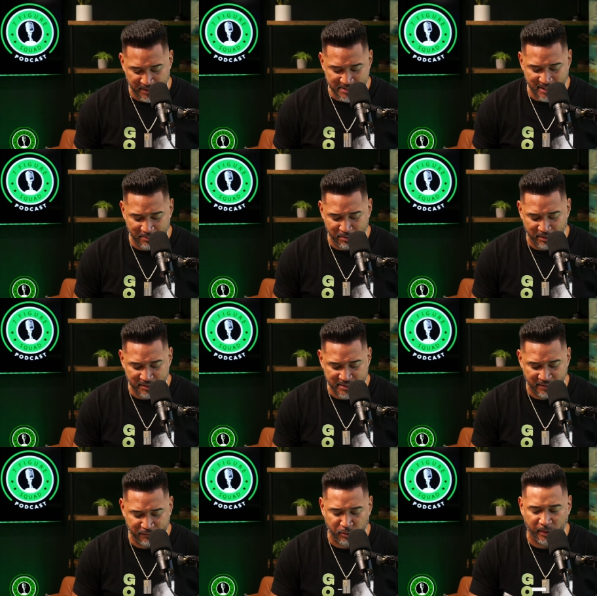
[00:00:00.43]
is the ability
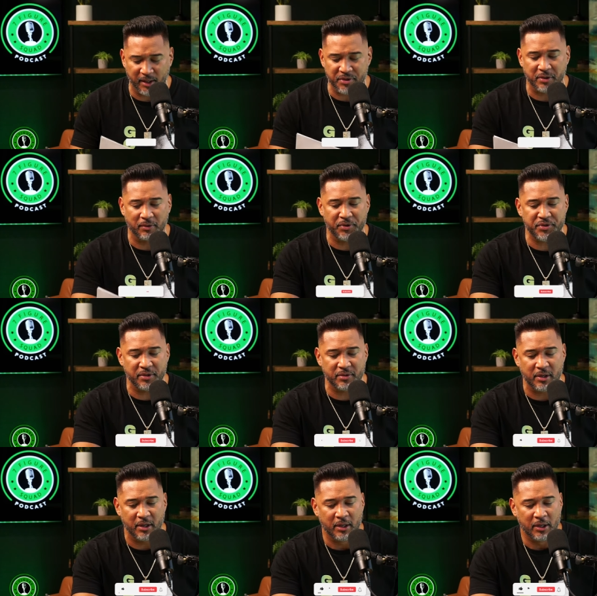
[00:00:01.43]
of creating a
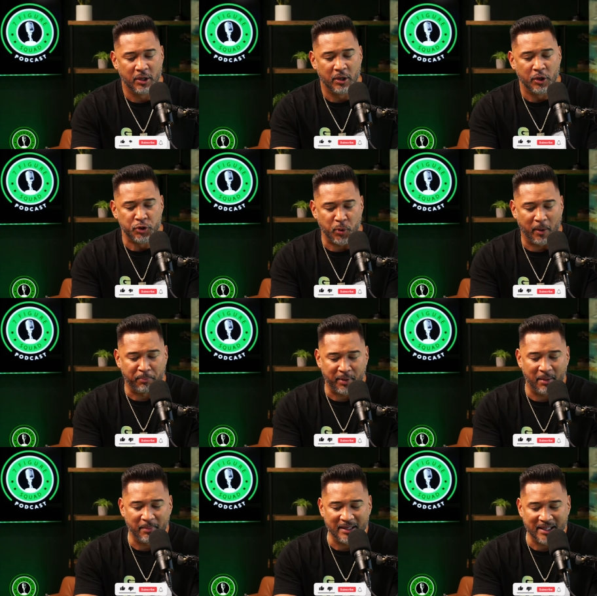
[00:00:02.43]
solution to a
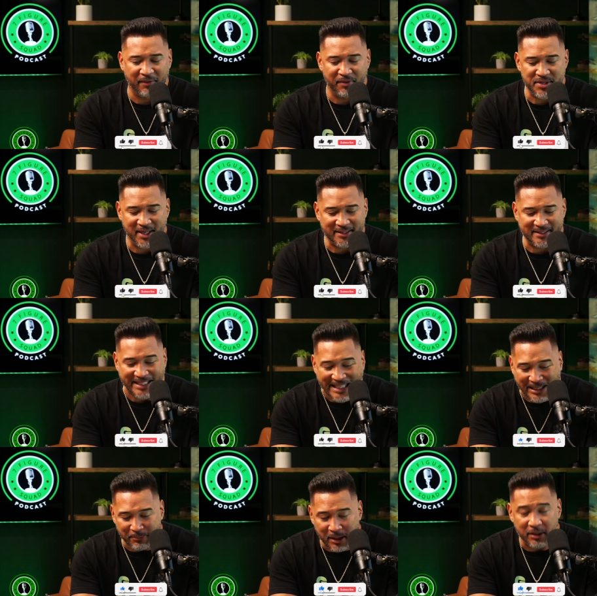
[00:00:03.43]
problem by leveraging a
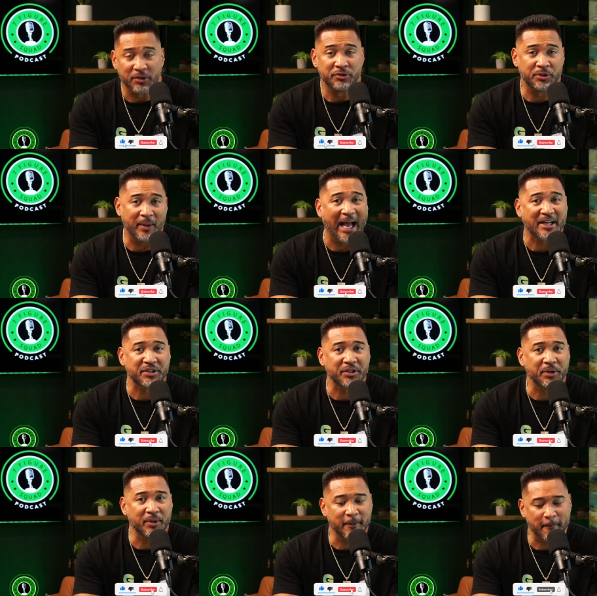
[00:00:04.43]
team to
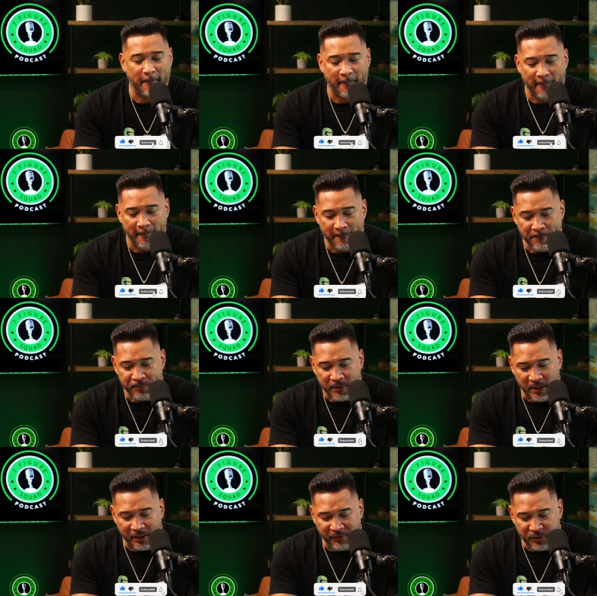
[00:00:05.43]
execute it.
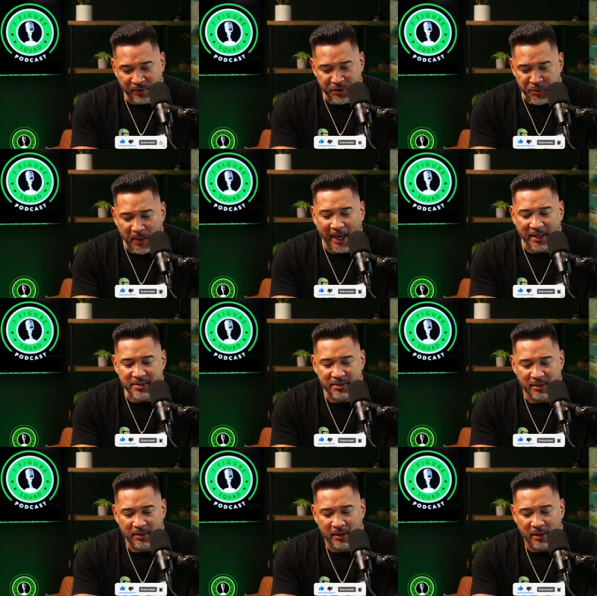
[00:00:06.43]
And if you do this right,
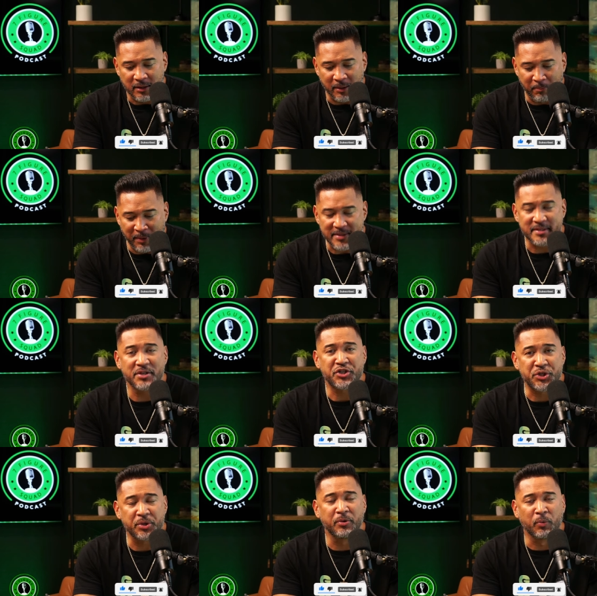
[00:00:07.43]
the business
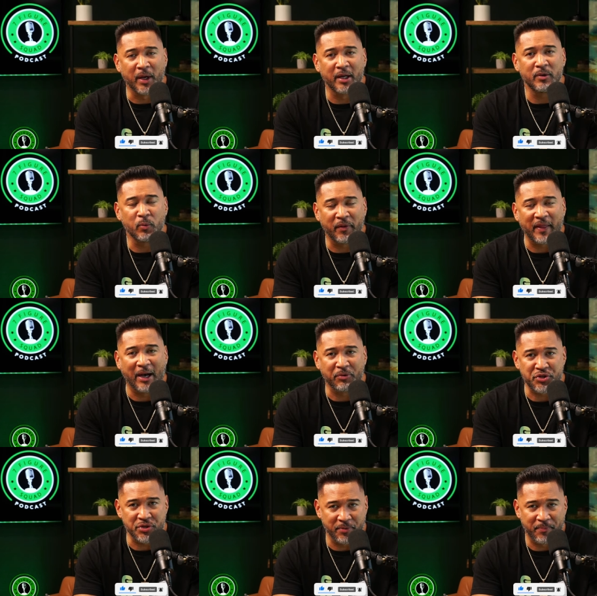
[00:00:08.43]
should run
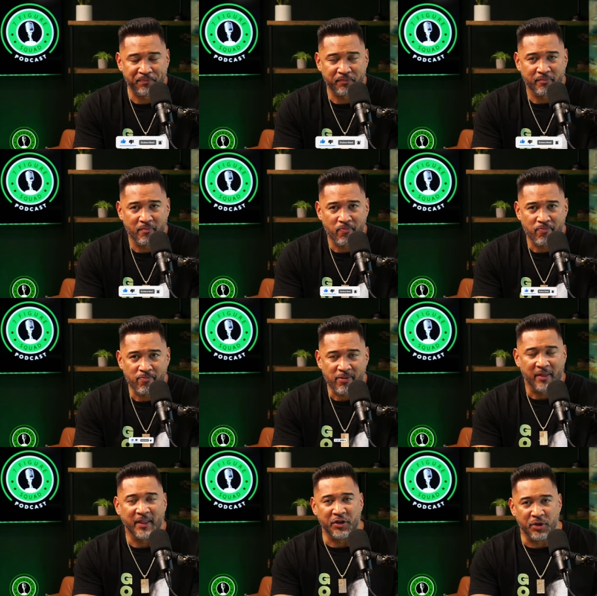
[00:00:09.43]
without you.
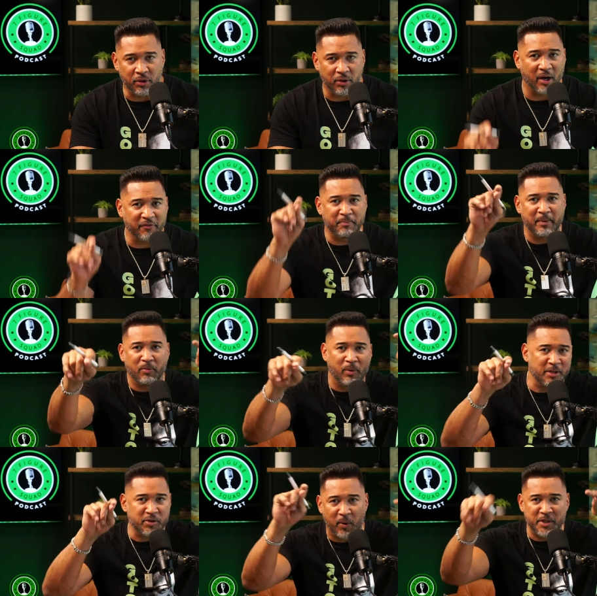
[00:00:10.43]
That you don't have to be the
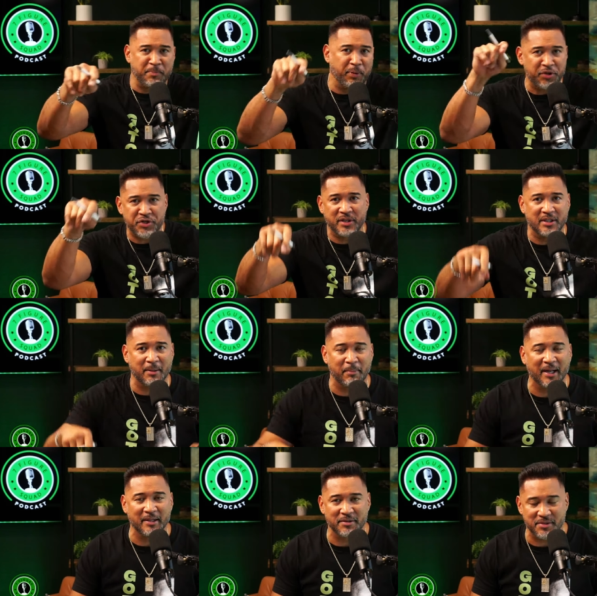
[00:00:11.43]
ones always pushing the
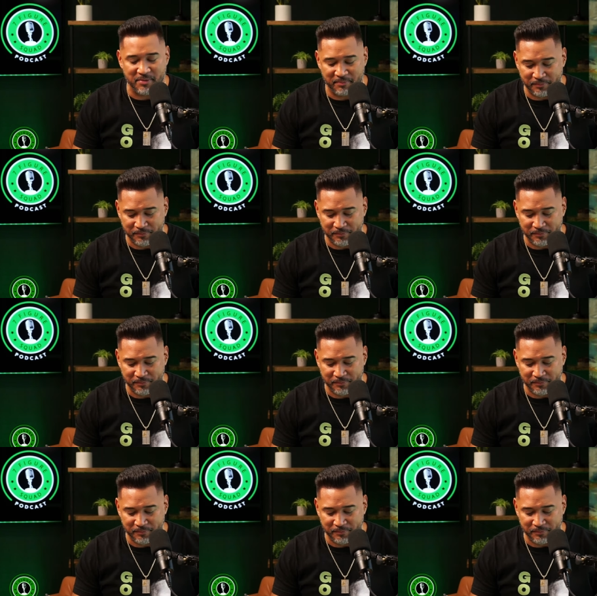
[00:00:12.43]
buttons.